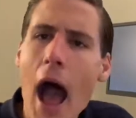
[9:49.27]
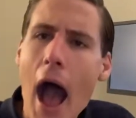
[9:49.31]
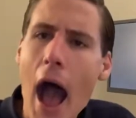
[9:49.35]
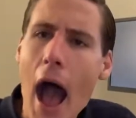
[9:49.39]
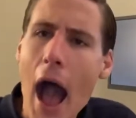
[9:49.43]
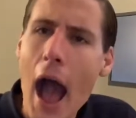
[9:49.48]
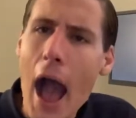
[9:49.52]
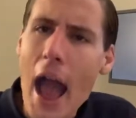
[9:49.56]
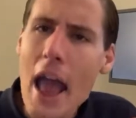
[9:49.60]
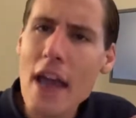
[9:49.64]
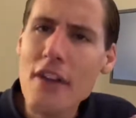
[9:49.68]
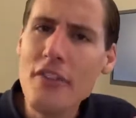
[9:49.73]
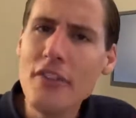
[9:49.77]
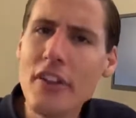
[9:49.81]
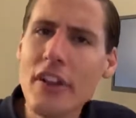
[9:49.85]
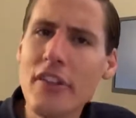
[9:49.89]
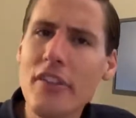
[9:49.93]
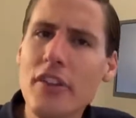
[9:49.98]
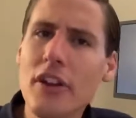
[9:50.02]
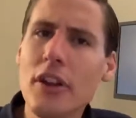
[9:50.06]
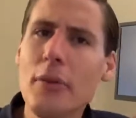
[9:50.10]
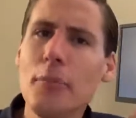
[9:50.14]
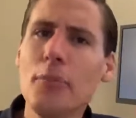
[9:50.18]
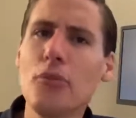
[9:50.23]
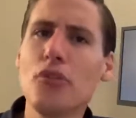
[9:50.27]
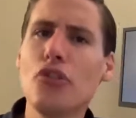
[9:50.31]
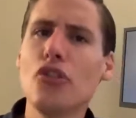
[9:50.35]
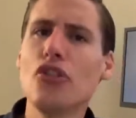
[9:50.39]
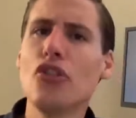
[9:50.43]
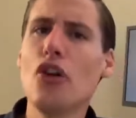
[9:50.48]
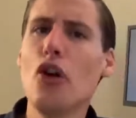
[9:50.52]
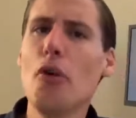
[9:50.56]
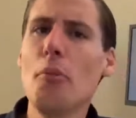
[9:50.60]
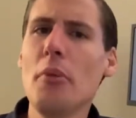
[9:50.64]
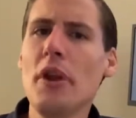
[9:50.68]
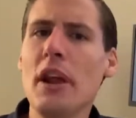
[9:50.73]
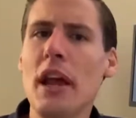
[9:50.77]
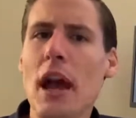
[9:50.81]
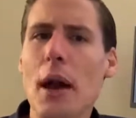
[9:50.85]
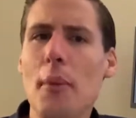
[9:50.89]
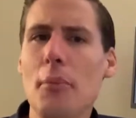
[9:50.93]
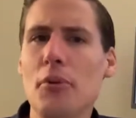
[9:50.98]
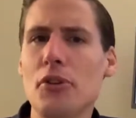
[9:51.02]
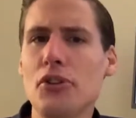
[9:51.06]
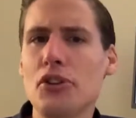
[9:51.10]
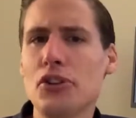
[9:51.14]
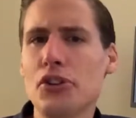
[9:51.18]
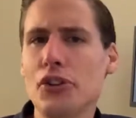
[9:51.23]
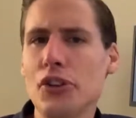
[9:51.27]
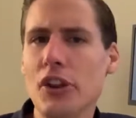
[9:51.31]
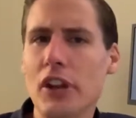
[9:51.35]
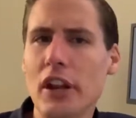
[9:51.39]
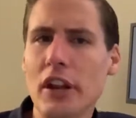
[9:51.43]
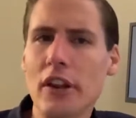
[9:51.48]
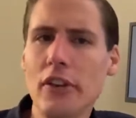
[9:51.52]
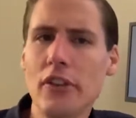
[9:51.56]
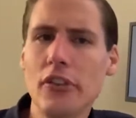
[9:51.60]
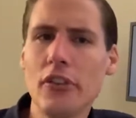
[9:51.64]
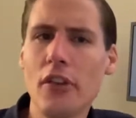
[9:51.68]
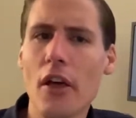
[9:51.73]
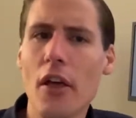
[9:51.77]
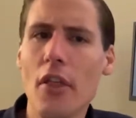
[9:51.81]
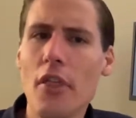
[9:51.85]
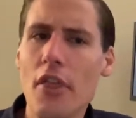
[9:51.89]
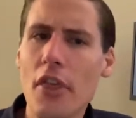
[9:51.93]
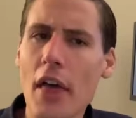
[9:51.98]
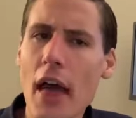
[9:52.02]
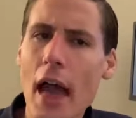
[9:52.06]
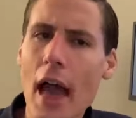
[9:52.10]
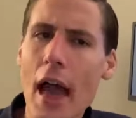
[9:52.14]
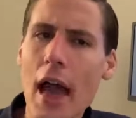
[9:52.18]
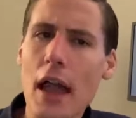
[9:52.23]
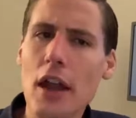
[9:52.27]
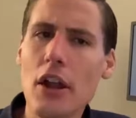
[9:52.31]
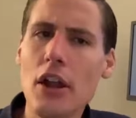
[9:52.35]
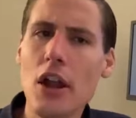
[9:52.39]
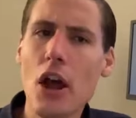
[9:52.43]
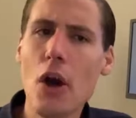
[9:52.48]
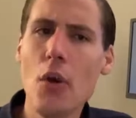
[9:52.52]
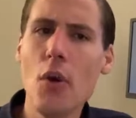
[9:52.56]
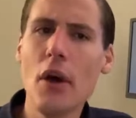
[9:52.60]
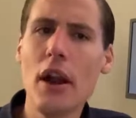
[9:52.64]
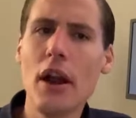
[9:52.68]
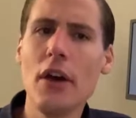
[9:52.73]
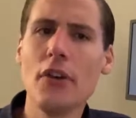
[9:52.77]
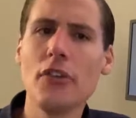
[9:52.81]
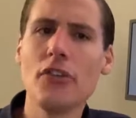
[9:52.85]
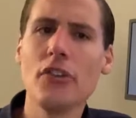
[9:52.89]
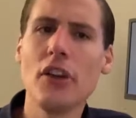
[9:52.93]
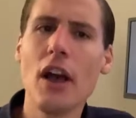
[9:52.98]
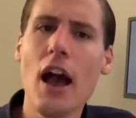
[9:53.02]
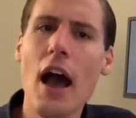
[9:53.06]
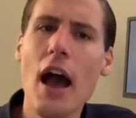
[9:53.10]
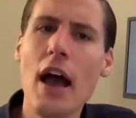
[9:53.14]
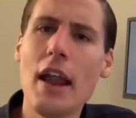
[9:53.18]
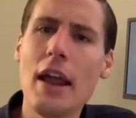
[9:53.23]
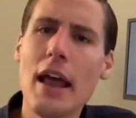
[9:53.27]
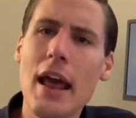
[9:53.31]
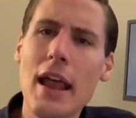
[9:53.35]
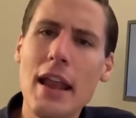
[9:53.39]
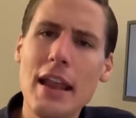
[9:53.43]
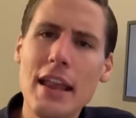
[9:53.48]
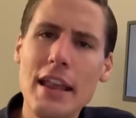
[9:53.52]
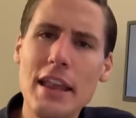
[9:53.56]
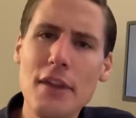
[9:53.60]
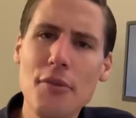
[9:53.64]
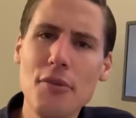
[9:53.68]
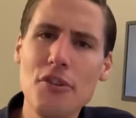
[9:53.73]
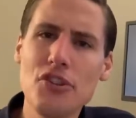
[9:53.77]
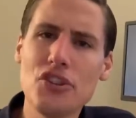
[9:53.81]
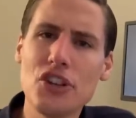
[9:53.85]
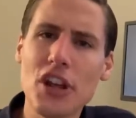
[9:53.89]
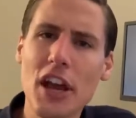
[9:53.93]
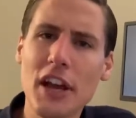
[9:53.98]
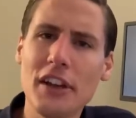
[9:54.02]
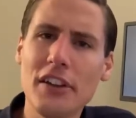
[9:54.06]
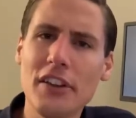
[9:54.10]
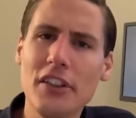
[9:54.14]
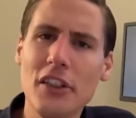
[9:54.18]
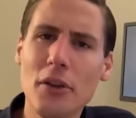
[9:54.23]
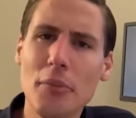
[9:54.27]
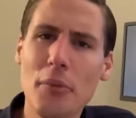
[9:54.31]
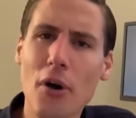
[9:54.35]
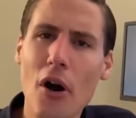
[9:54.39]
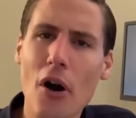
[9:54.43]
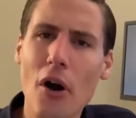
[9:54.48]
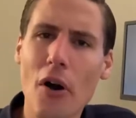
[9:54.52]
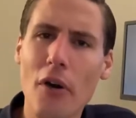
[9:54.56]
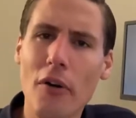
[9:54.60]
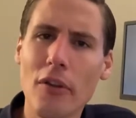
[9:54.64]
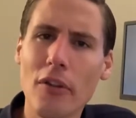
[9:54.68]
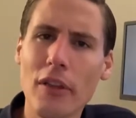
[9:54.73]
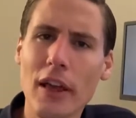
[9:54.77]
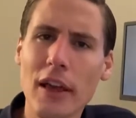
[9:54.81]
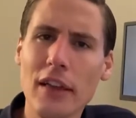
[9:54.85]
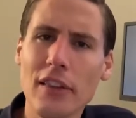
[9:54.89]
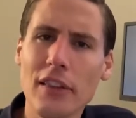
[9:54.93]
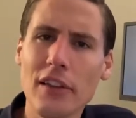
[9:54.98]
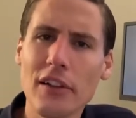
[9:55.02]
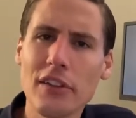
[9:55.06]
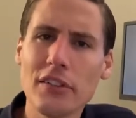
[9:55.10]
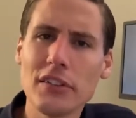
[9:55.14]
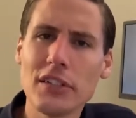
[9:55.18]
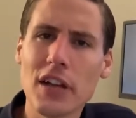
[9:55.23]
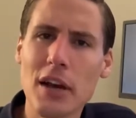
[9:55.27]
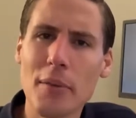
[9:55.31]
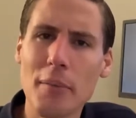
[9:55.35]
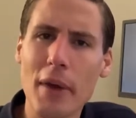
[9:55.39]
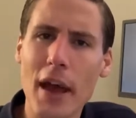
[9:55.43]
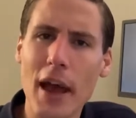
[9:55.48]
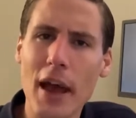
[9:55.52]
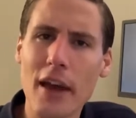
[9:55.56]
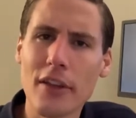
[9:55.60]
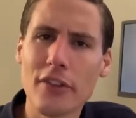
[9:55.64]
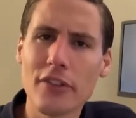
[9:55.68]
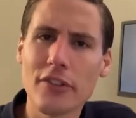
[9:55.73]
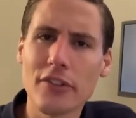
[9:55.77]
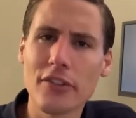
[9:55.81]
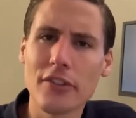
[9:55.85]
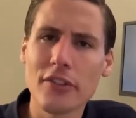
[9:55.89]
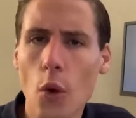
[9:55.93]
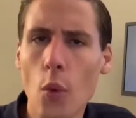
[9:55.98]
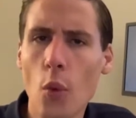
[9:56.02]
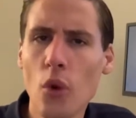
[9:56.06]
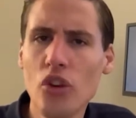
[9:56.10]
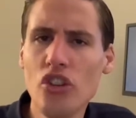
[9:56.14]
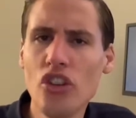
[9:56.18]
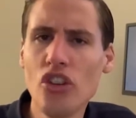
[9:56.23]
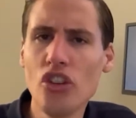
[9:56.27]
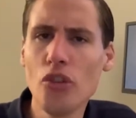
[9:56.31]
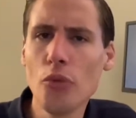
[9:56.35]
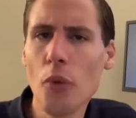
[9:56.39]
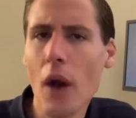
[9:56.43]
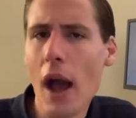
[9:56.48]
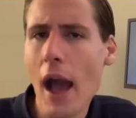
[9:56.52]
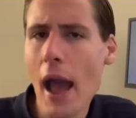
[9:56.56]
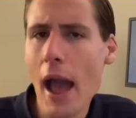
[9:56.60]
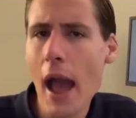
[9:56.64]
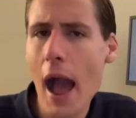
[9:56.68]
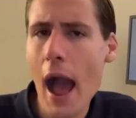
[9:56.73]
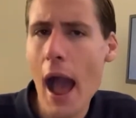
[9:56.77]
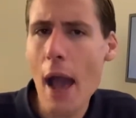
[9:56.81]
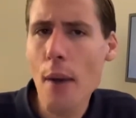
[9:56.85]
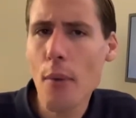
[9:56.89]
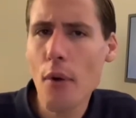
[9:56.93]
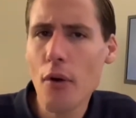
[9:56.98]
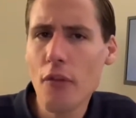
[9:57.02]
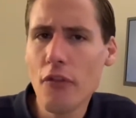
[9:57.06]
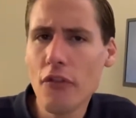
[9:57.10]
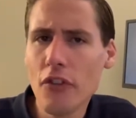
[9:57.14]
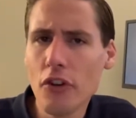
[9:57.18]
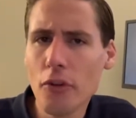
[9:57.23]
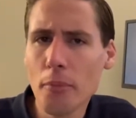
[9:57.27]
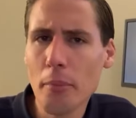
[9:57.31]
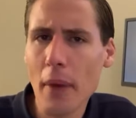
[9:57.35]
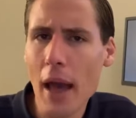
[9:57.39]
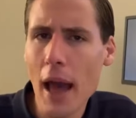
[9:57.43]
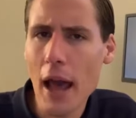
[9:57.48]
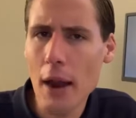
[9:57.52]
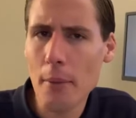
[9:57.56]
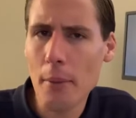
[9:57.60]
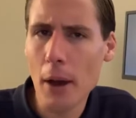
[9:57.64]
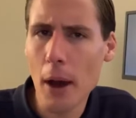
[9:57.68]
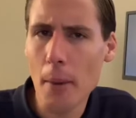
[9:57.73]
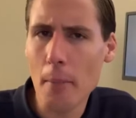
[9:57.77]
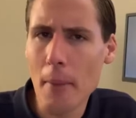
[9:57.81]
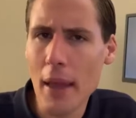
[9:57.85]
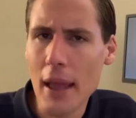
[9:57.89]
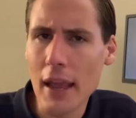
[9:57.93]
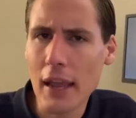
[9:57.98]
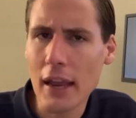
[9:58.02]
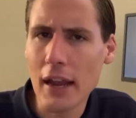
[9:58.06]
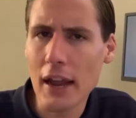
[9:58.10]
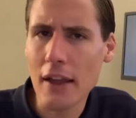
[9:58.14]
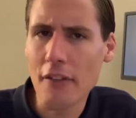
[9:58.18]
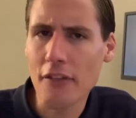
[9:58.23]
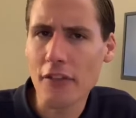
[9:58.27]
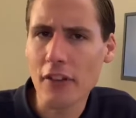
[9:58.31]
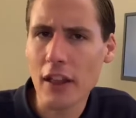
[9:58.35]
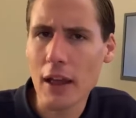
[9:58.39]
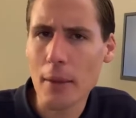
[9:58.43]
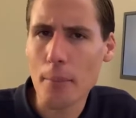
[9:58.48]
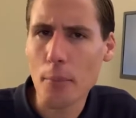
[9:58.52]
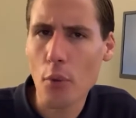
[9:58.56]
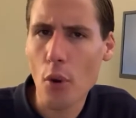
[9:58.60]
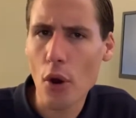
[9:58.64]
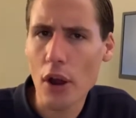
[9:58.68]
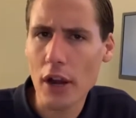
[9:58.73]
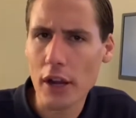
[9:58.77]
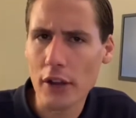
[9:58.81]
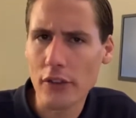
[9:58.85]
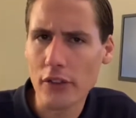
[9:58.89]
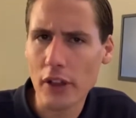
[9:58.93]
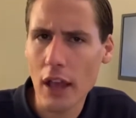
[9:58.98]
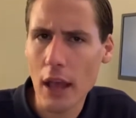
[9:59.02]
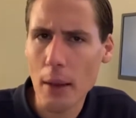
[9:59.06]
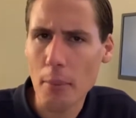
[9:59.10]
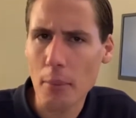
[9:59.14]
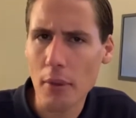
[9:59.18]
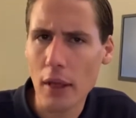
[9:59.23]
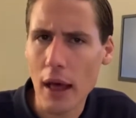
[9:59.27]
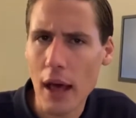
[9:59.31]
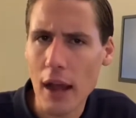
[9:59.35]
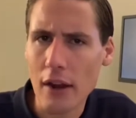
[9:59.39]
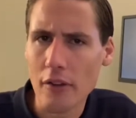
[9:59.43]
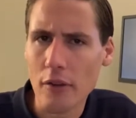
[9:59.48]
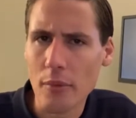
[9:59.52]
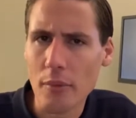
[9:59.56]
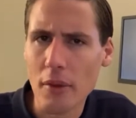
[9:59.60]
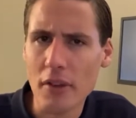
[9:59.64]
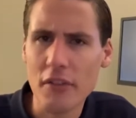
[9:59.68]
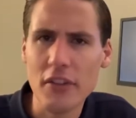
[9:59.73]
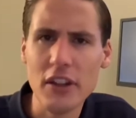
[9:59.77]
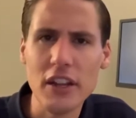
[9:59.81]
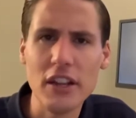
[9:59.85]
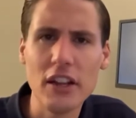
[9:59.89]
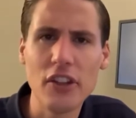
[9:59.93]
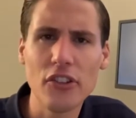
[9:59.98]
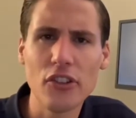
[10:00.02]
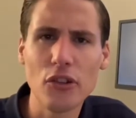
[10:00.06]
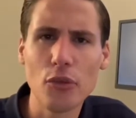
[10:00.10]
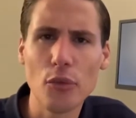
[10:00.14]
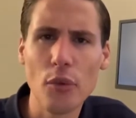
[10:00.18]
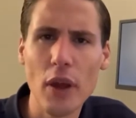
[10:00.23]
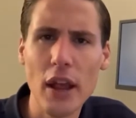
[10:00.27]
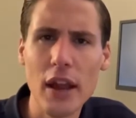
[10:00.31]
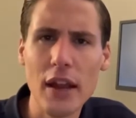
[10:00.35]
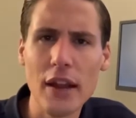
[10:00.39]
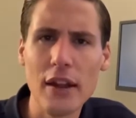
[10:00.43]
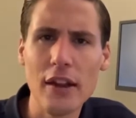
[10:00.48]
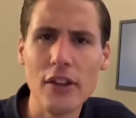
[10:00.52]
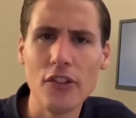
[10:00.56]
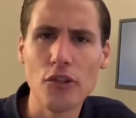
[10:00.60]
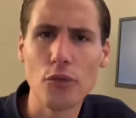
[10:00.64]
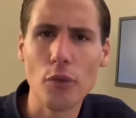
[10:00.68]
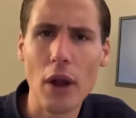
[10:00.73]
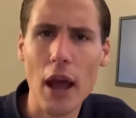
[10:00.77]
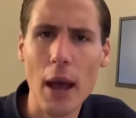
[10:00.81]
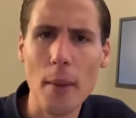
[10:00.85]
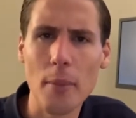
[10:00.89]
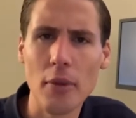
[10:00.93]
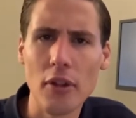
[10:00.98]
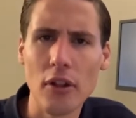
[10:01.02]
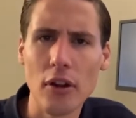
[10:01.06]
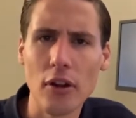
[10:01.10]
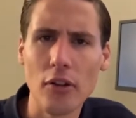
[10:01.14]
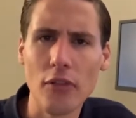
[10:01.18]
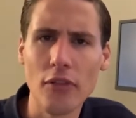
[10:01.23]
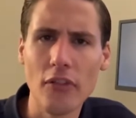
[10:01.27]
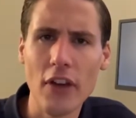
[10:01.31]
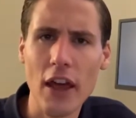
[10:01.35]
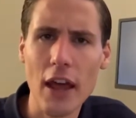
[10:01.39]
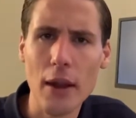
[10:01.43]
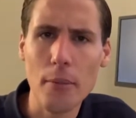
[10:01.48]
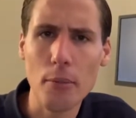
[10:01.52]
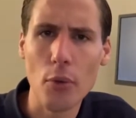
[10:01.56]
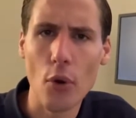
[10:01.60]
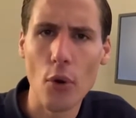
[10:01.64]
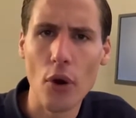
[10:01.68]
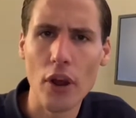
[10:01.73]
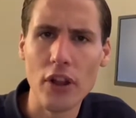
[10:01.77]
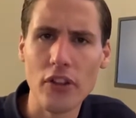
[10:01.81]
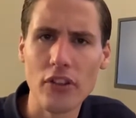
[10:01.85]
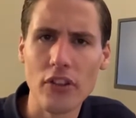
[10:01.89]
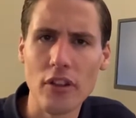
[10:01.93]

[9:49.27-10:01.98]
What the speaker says: I have given him so many opportunities that no one else got, and he rejected them all like a little dumbass. Which is why I won't feel bad about making a flamboyant example out of him if he doesn't rein in his rabid little fanboys